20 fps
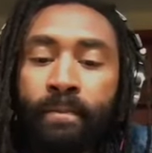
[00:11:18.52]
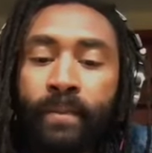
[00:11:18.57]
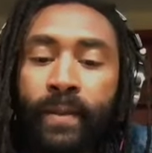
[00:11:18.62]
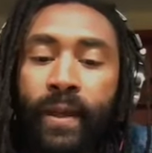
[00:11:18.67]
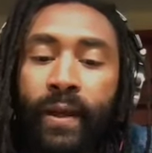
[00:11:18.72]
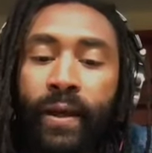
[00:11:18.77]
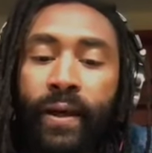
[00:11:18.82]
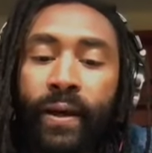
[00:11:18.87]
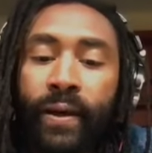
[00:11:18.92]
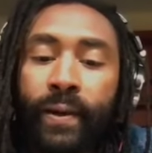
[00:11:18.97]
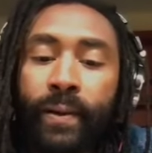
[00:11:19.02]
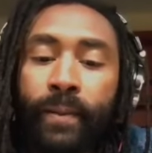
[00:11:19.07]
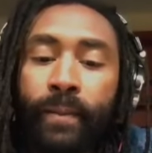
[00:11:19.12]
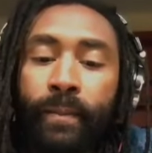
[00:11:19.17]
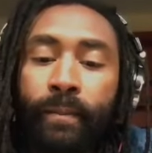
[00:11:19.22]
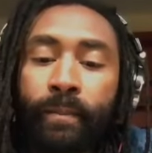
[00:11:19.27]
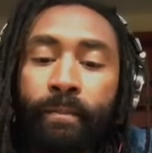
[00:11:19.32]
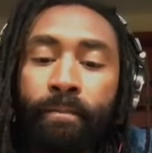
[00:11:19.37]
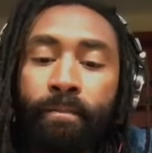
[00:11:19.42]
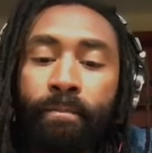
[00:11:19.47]

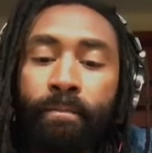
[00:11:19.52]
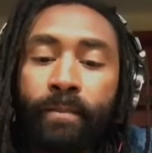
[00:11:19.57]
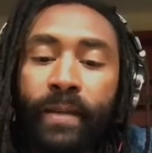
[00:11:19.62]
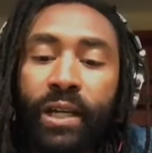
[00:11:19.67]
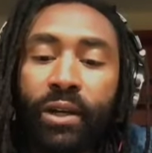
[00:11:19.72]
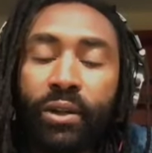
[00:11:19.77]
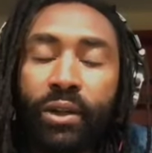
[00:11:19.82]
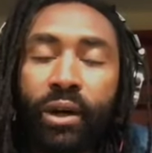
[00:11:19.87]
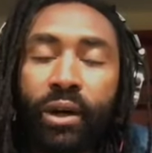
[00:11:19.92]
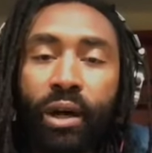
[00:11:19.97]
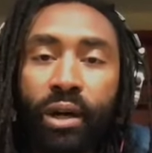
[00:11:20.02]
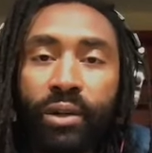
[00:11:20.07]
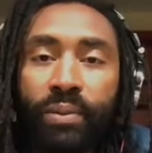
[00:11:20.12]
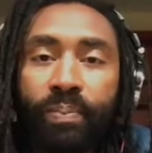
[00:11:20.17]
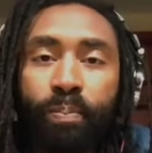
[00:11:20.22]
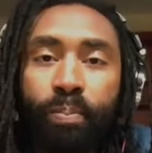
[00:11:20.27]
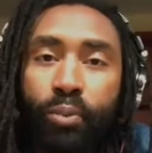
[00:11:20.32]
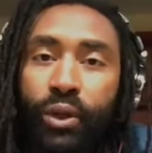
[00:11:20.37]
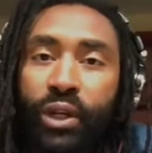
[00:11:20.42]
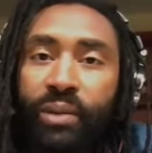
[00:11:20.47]
you know, they're
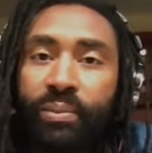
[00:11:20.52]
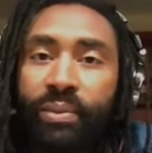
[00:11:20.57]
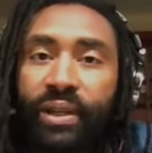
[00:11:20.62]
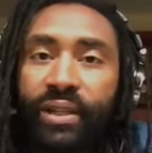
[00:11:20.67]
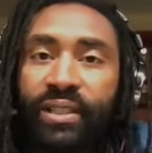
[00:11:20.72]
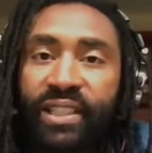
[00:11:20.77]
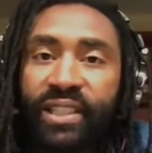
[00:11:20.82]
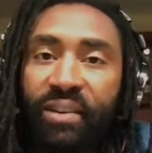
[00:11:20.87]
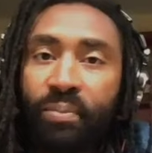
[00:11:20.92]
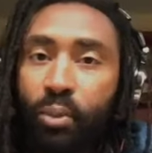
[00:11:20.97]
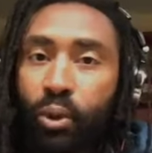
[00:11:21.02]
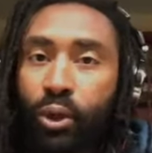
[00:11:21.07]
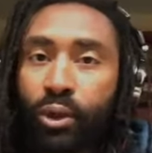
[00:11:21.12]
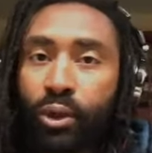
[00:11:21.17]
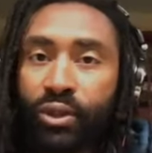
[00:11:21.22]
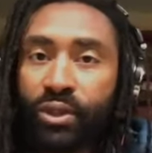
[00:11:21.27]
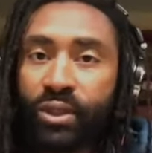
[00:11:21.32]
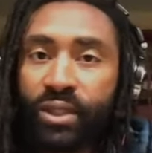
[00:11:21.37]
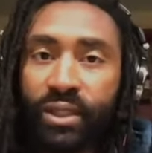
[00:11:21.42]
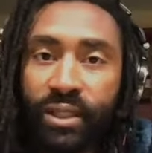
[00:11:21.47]
all pretty much
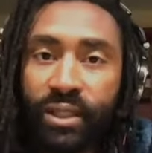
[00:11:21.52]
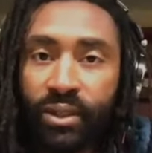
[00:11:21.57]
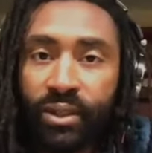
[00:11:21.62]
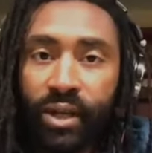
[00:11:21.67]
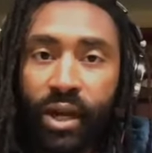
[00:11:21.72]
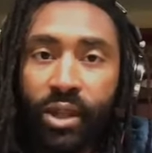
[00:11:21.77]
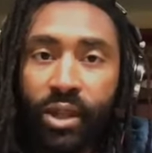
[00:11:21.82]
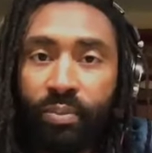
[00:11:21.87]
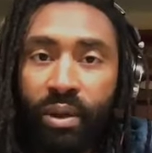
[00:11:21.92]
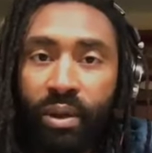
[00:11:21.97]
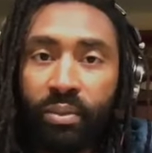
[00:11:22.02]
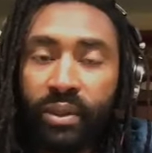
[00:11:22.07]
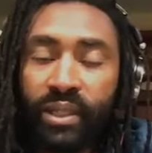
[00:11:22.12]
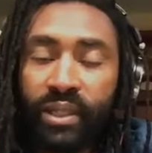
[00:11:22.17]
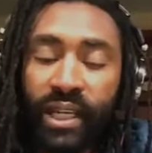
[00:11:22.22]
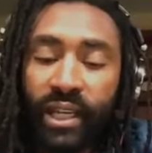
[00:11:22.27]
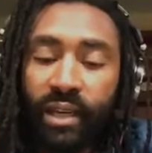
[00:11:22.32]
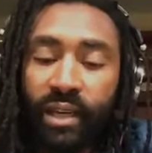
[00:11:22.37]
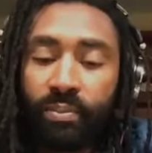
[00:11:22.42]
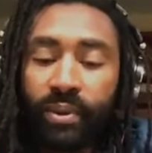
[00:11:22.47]
self-portraits until other people
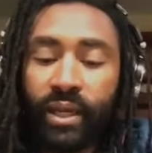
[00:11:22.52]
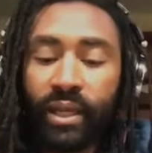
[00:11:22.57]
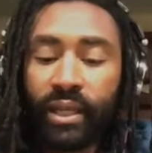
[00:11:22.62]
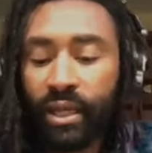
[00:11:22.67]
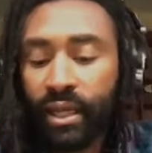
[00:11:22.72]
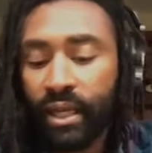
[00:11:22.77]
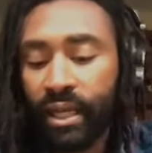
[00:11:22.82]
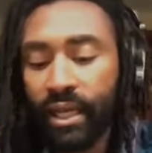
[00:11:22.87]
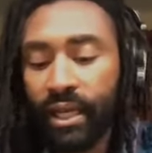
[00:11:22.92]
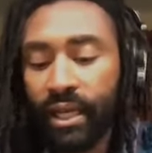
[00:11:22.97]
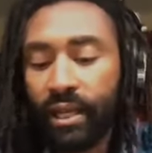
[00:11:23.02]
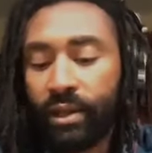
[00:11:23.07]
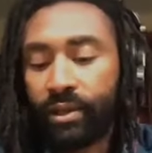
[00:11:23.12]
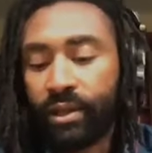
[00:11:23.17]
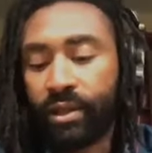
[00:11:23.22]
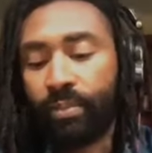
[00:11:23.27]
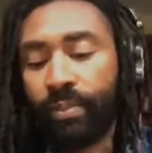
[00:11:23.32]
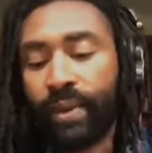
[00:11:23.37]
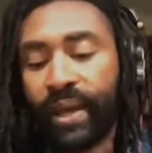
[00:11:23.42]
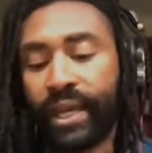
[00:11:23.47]
take it. But
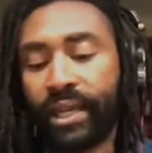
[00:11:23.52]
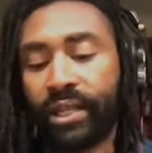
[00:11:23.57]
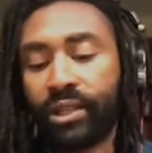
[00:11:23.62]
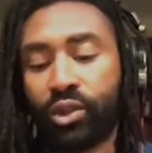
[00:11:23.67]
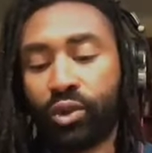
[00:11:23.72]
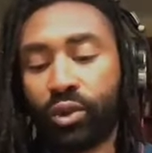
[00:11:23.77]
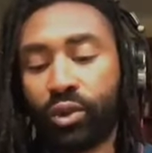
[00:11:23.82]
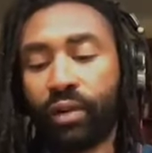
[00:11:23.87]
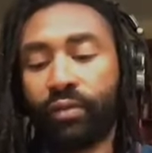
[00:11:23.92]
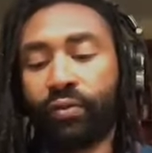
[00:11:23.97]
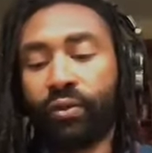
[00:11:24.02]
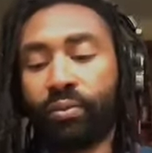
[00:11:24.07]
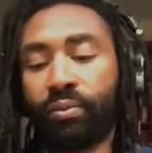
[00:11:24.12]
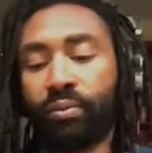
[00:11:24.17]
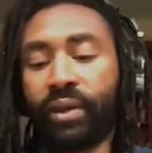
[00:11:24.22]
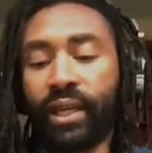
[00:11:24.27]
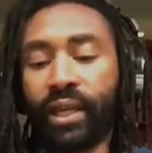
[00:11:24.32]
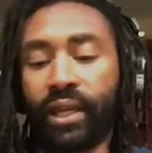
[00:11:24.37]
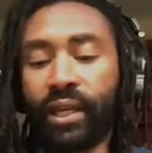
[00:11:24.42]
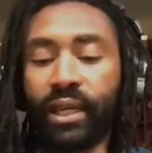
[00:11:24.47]
the main trick for
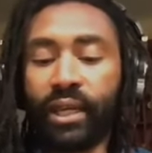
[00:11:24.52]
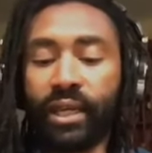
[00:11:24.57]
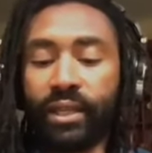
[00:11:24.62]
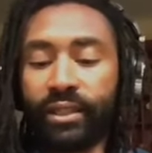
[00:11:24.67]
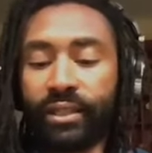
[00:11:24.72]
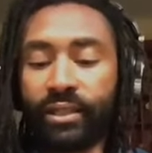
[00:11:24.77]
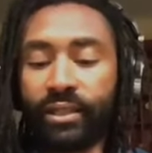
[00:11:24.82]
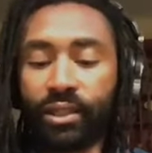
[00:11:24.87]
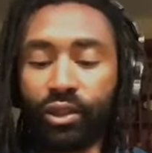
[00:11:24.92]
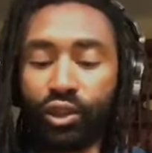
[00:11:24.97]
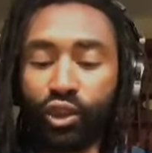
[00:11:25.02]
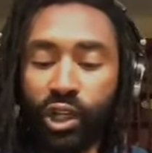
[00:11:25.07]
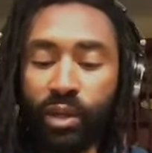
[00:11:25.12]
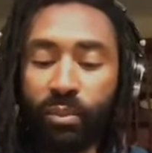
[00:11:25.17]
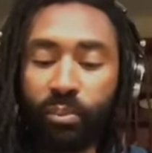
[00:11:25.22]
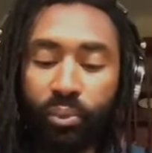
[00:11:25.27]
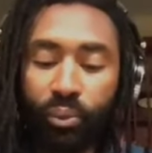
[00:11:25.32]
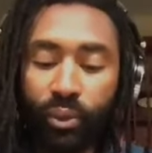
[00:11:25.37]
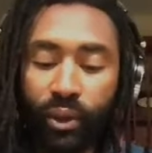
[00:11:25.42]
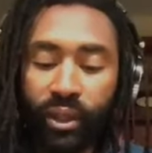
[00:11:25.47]
me is to
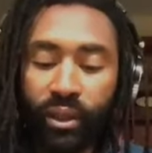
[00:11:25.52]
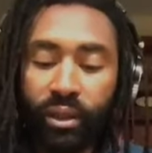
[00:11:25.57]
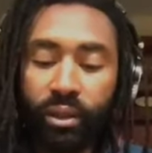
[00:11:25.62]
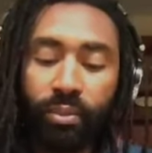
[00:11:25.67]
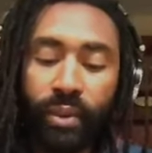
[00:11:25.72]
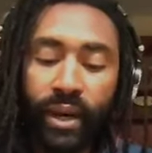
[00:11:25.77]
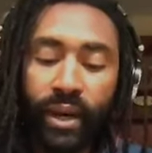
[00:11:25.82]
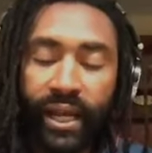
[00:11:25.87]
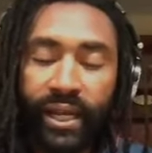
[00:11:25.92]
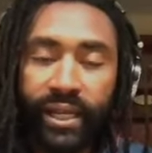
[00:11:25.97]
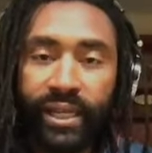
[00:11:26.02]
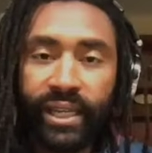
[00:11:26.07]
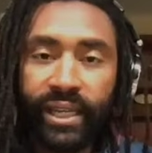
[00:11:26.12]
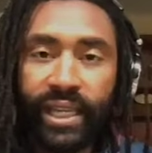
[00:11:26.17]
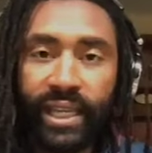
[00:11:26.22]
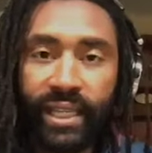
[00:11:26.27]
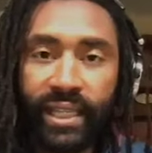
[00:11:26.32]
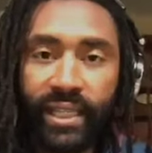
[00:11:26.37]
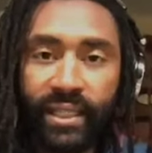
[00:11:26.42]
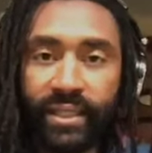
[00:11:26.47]
jump with my
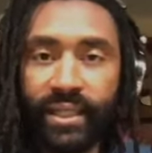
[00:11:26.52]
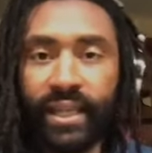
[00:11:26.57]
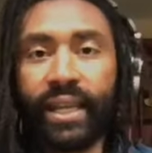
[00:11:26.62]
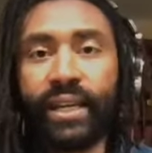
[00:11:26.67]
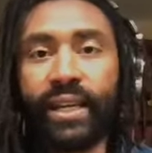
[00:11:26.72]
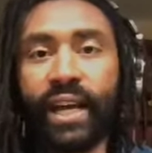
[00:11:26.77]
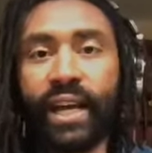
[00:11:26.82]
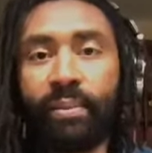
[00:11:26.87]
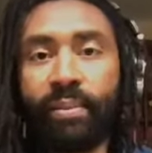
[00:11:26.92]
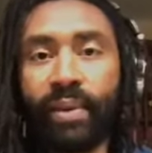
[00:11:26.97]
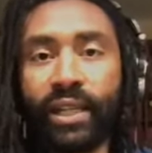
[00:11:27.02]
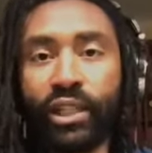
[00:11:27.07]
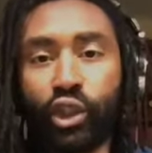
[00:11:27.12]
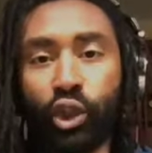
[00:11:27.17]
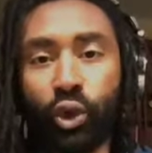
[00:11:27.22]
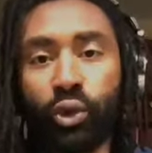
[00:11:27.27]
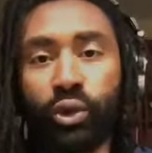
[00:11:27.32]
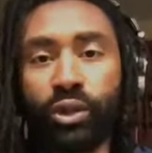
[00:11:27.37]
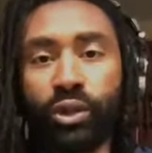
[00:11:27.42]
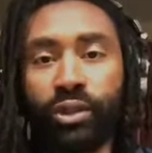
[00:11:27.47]
knees and not my
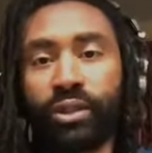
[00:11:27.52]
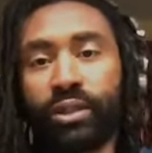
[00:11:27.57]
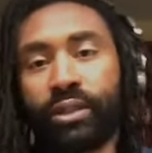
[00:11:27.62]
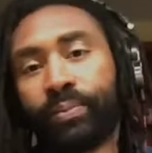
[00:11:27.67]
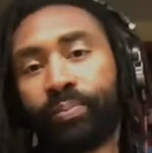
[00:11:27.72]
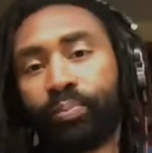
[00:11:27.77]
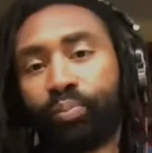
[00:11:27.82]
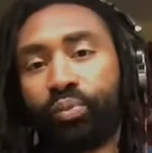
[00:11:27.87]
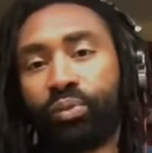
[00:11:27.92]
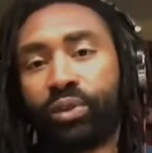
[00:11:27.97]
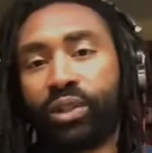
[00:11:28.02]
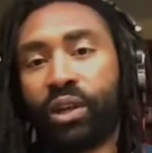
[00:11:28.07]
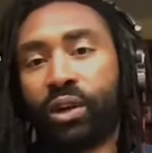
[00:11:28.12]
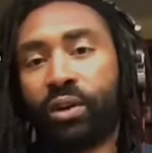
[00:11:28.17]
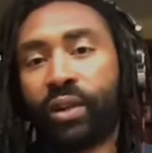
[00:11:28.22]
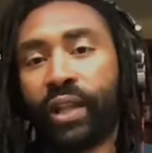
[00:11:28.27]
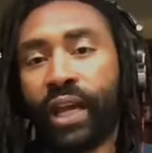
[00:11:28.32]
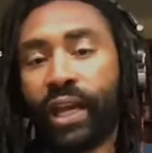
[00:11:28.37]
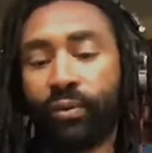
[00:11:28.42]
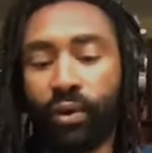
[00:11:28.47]
shoulders. So
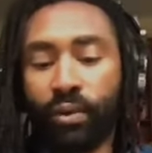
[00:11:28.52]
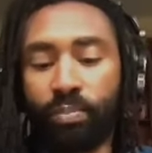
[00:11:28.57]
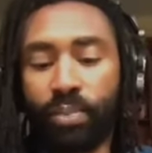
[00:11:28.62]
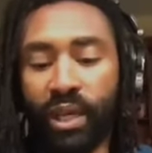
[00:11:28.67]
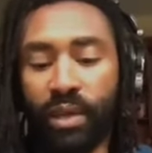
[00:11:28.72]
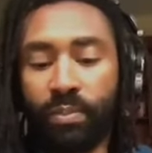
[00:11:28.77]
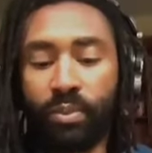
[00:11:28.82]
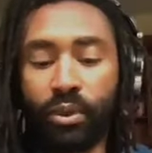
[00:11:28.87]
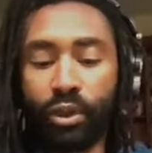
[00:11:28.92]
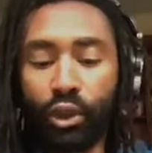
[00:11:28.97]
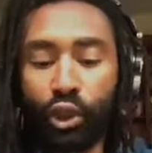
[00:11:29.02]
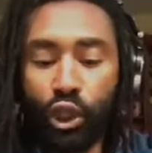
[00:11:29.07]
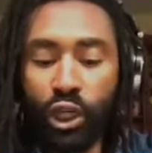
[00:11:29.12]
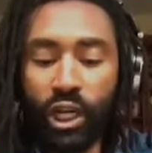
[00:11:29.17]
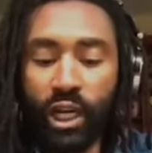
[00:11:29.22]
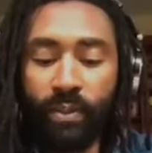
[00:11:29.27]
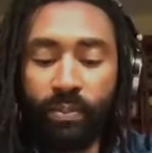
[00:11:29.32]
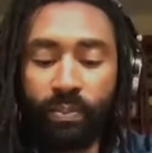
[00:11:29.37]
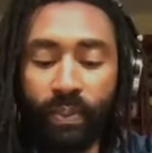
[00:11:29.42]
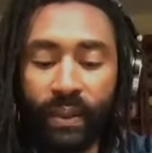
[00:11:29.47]
like when people
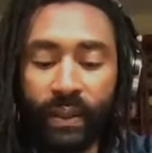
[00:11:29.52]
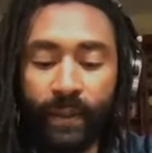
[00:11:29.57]
jump,